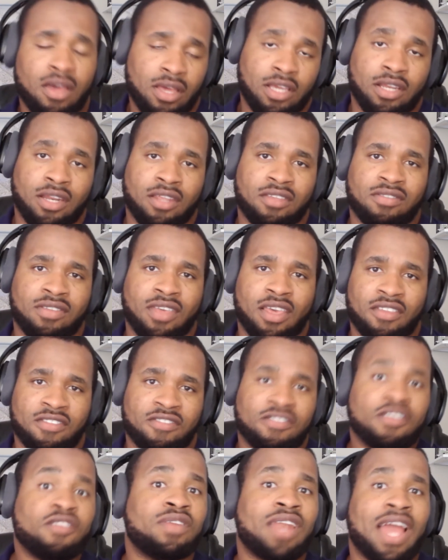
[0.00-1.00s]
in this case
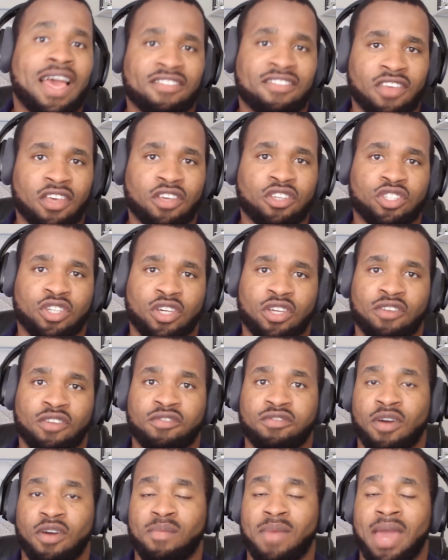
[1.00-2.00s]
civilization,
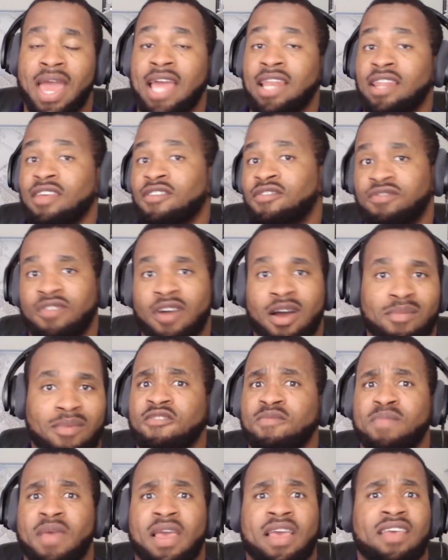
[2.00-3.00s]
from any form of
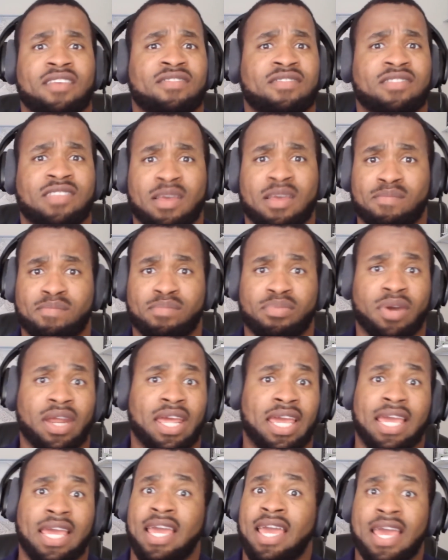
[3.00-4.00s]
space
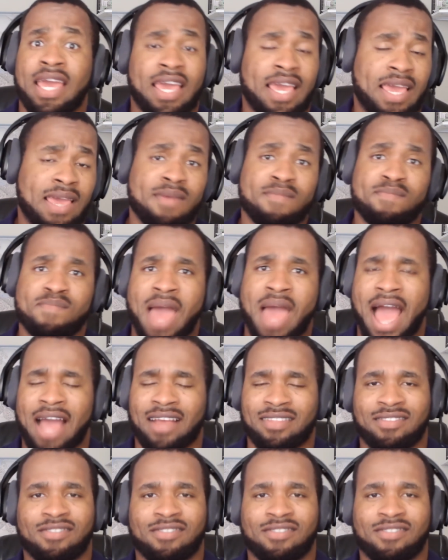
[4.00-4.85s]
debris impact.